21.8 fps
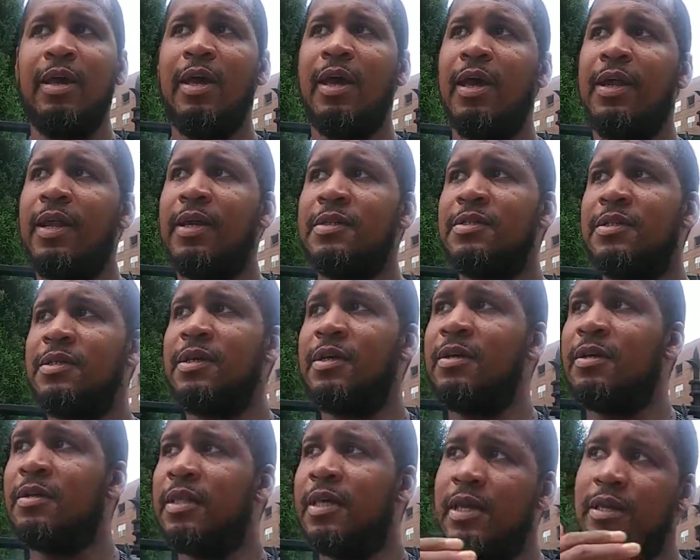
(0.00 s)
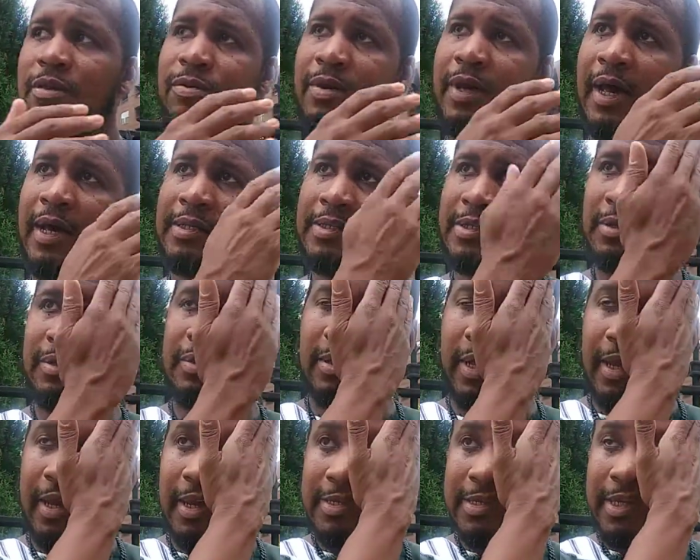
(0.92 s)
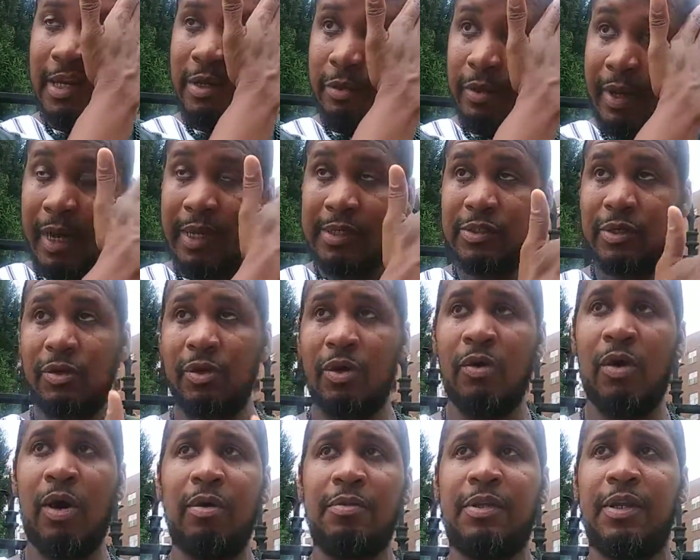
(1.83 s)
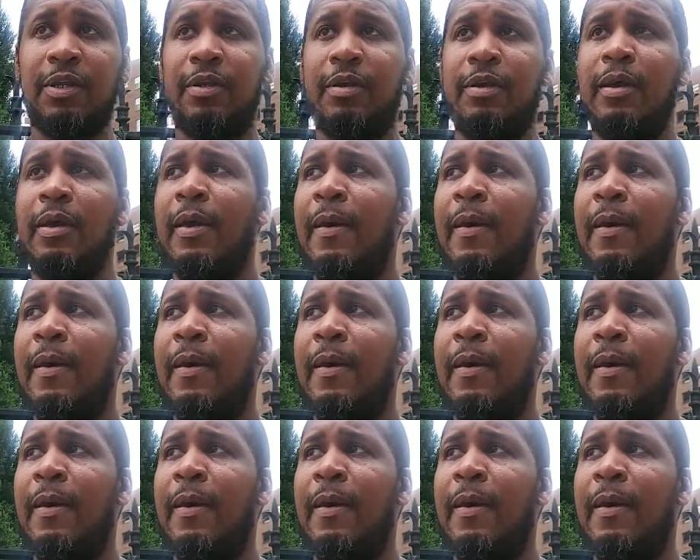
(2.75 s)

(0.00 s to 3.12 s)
And that's another thing. You guys don't, like I said, you guys don't go out there,